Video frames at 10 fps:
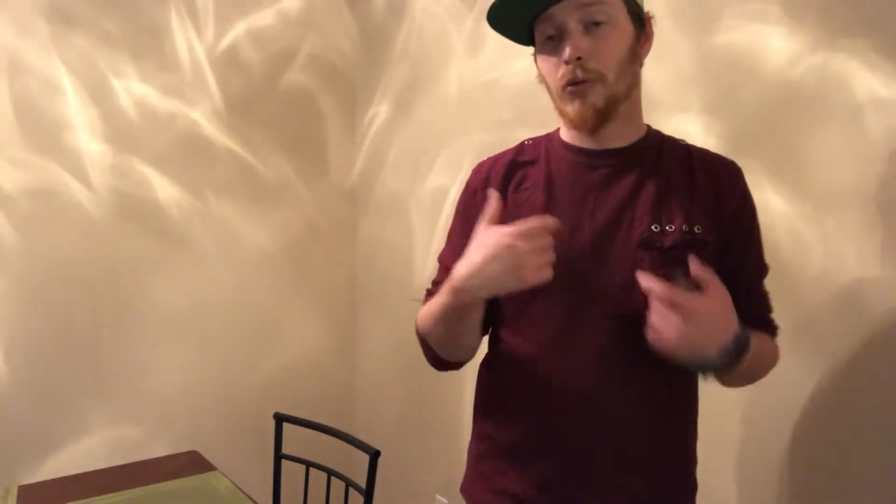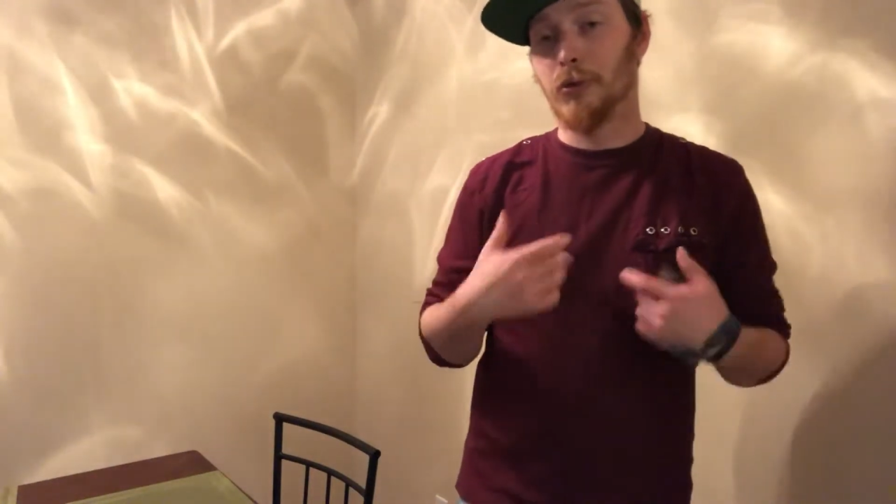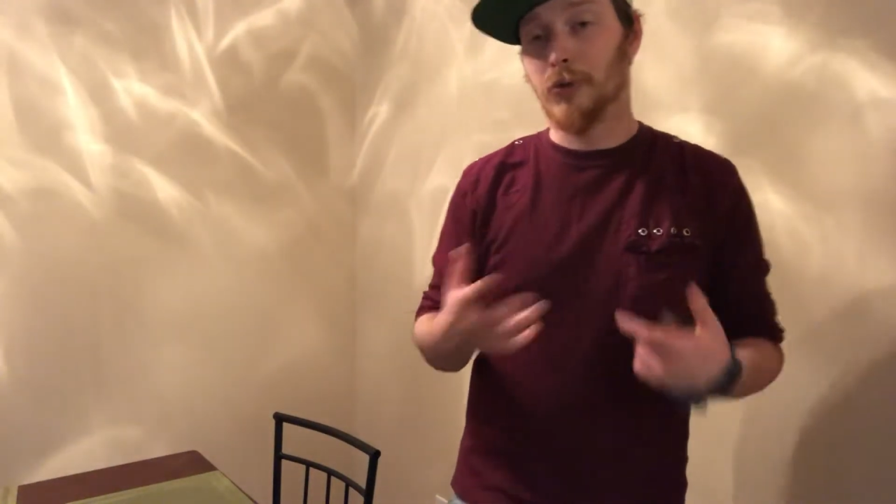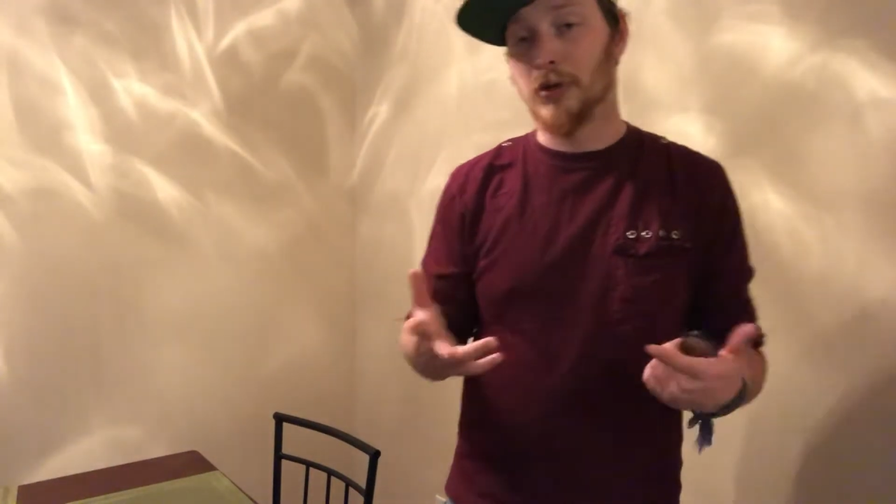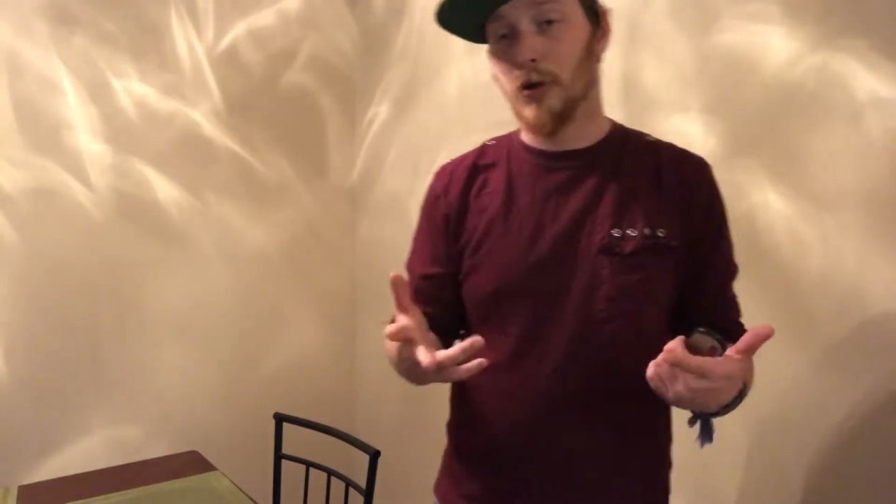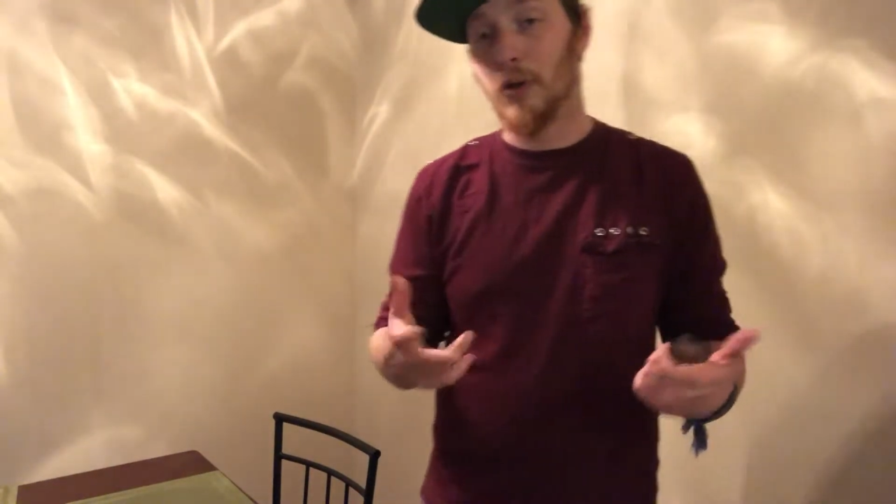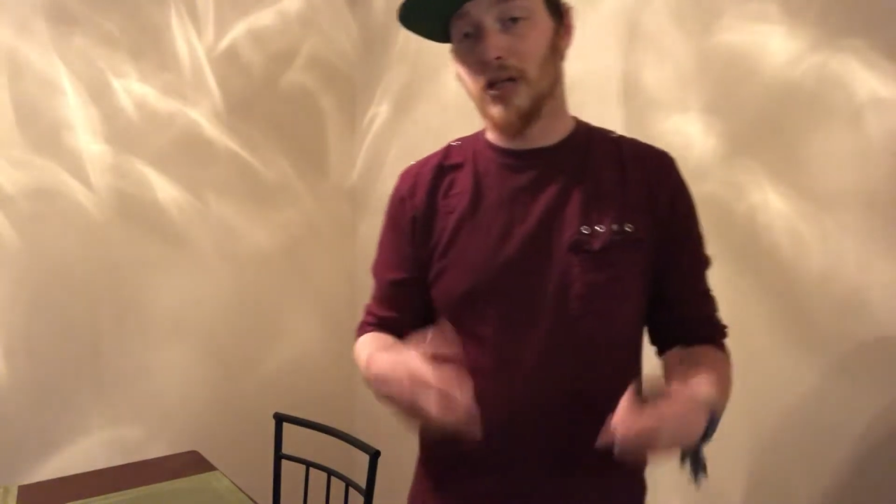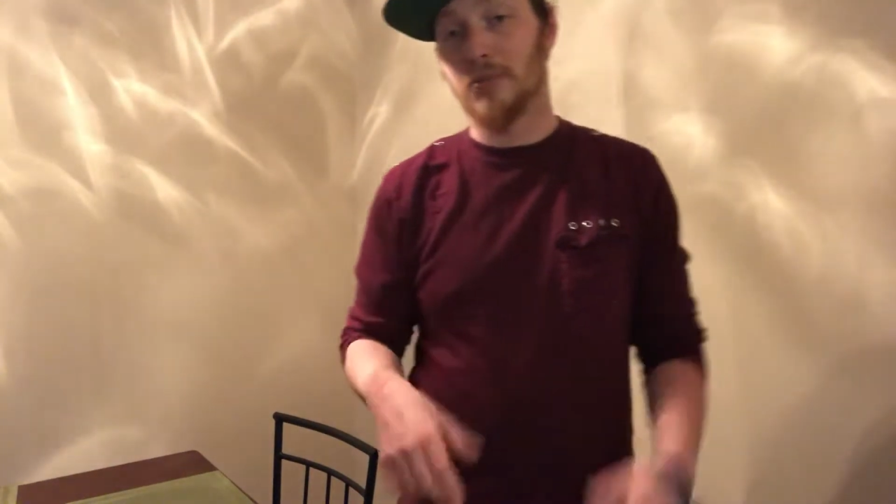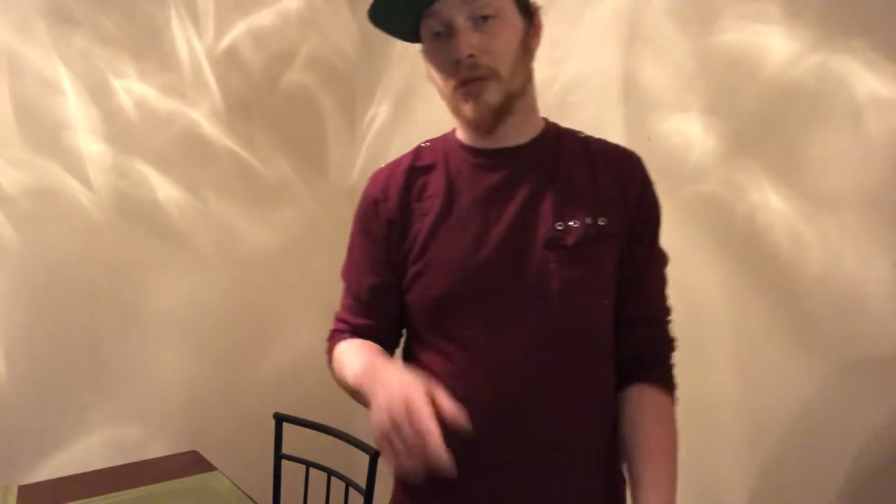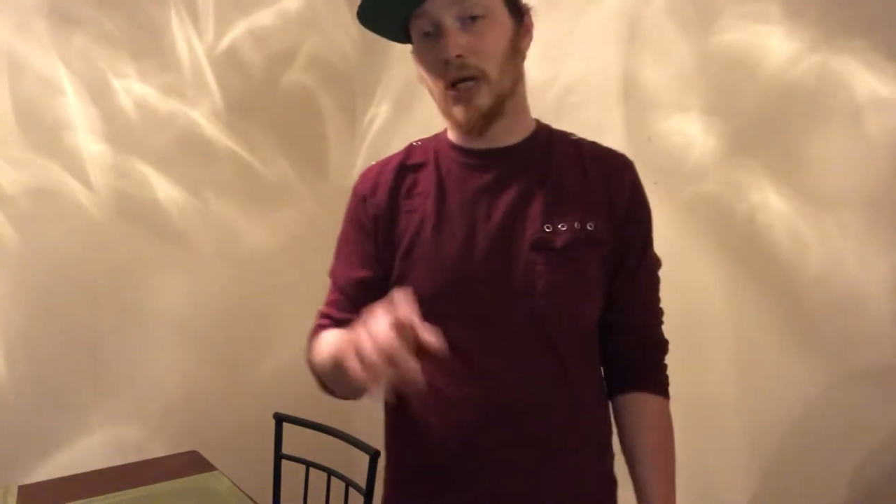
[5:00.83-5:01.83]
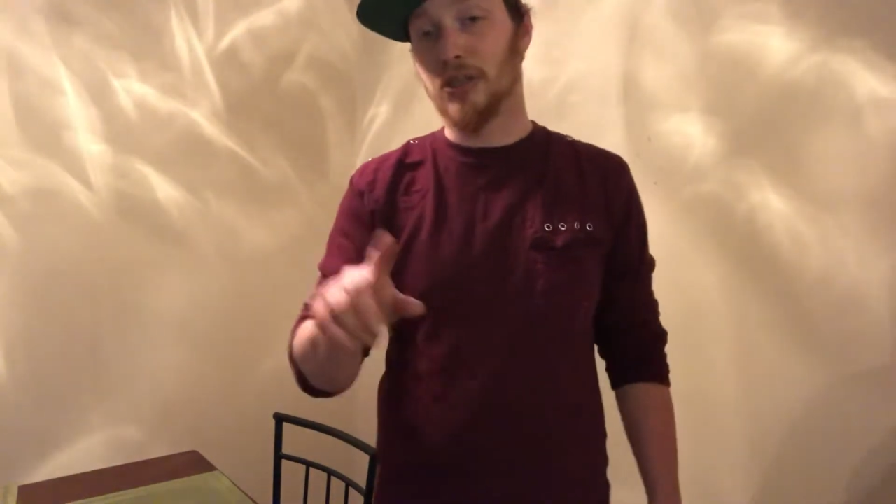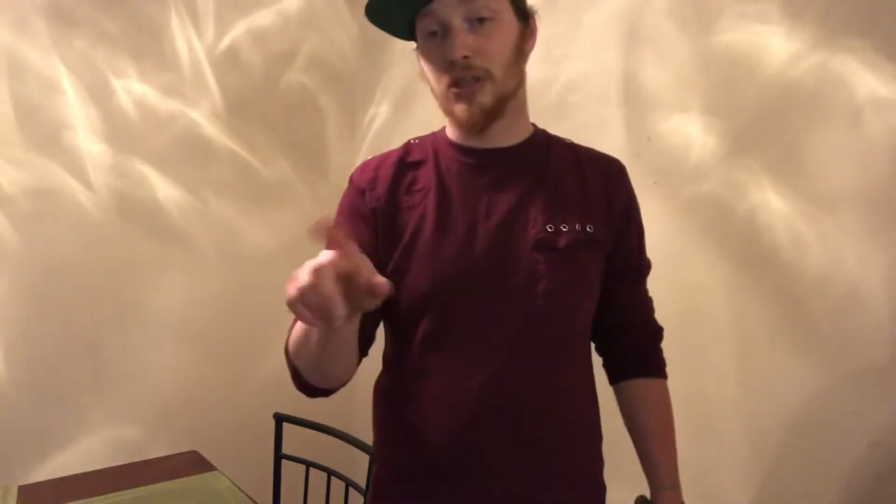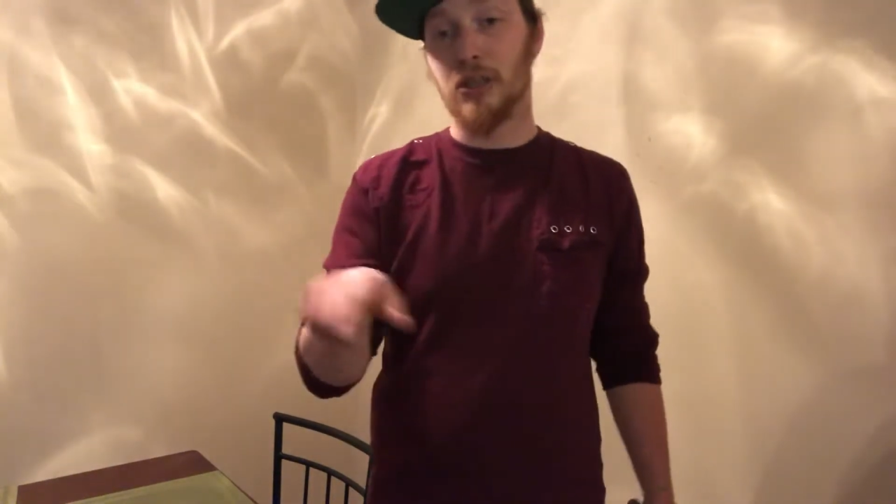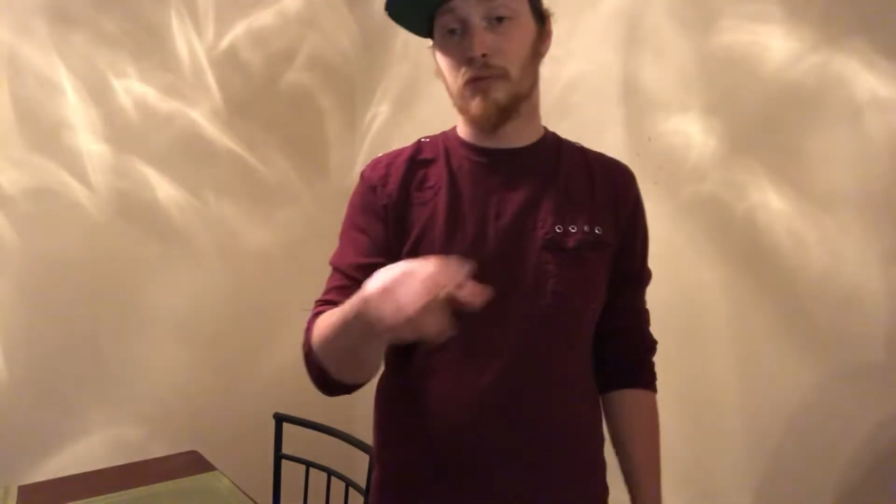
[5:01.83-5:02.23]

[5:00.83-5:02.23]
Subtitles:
we would know as Myachi